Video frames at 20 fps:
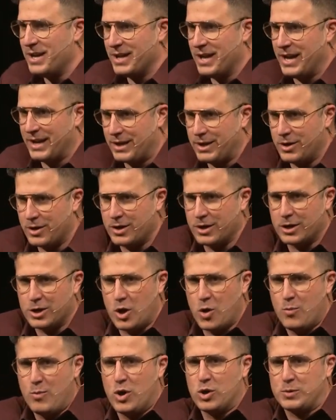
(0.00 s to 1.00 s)
Like, you're gonna
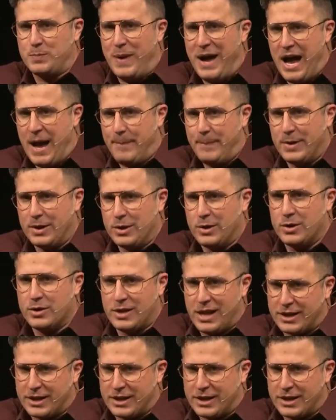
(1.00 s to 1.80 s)
go most popular?